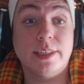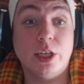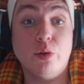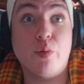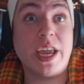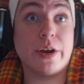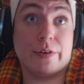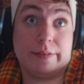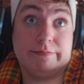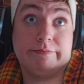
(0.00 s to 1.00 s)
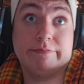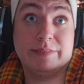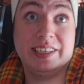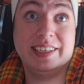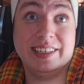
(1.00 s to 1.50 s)
You're weird.
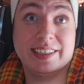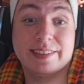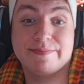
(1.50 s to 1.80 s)
Believe the